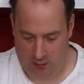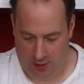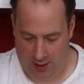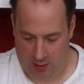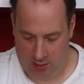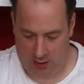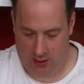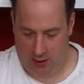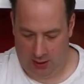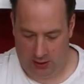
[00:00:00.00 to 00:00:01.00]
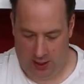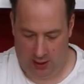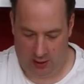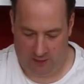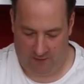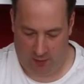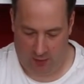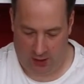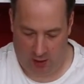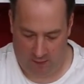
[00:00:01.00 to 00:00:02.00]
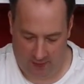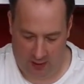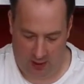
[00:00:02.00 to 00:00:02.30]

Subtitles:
round, into the centre, fold it over,